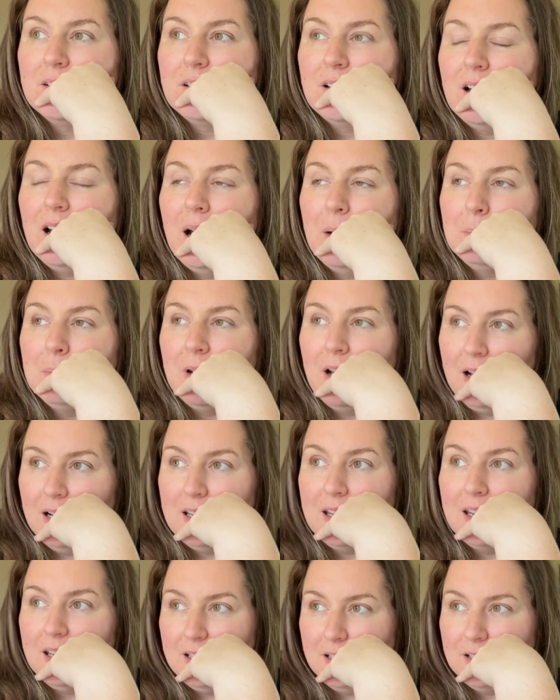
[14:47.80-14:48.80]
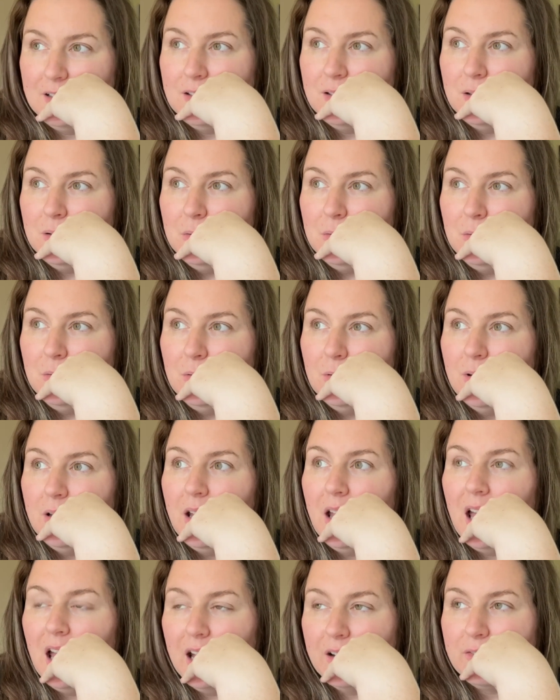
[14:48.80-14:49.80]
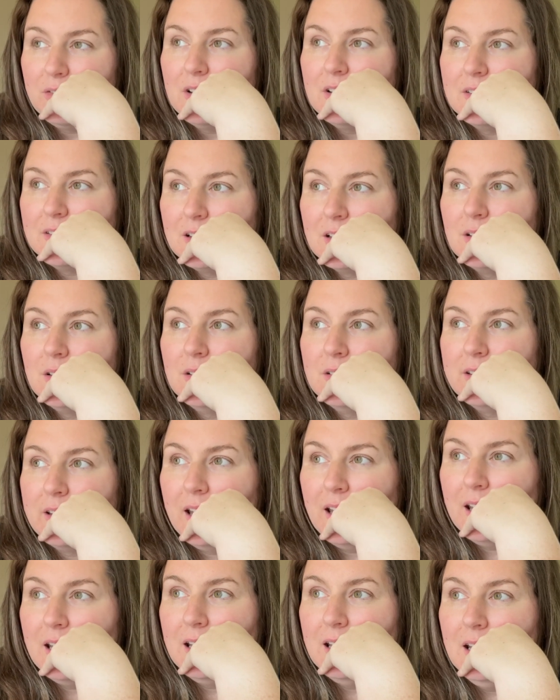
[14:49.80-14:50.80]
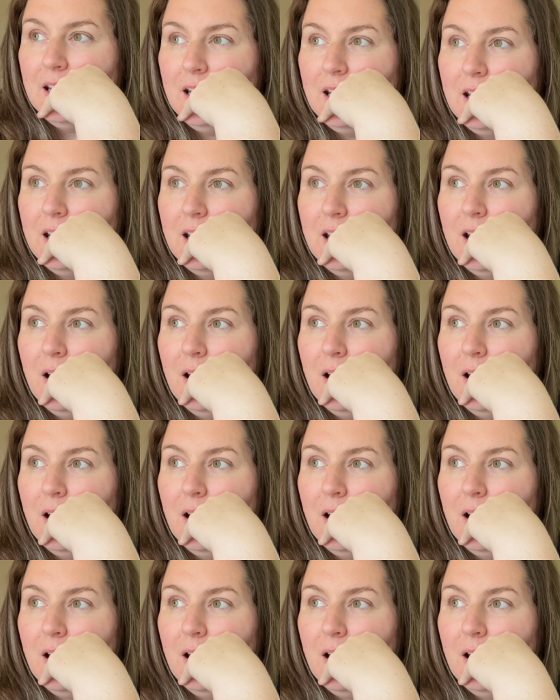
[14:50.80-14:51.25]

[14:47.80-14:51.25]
I'm not kidding you, every single day